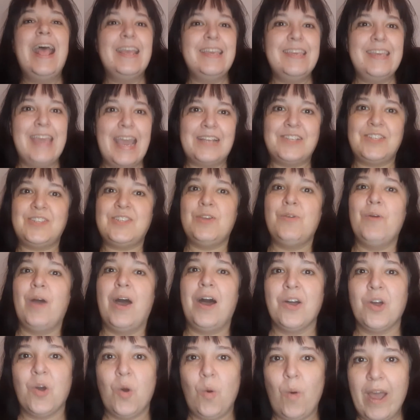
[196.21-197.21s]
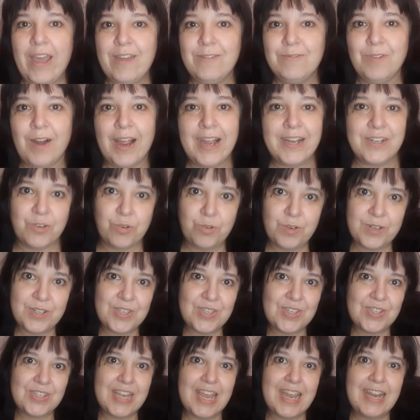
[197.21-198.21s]
Yes, you are quite right.
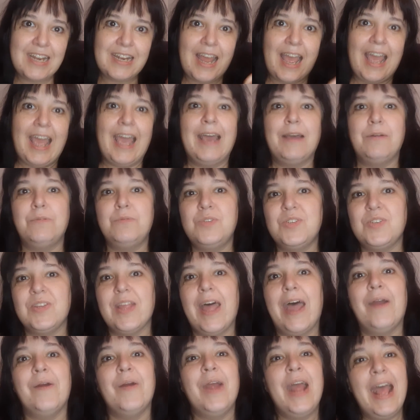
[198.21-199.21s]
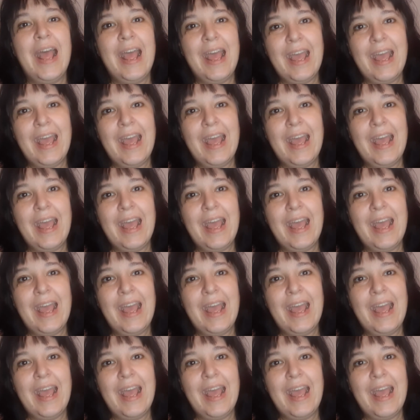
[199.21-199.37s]
Christine Hounslow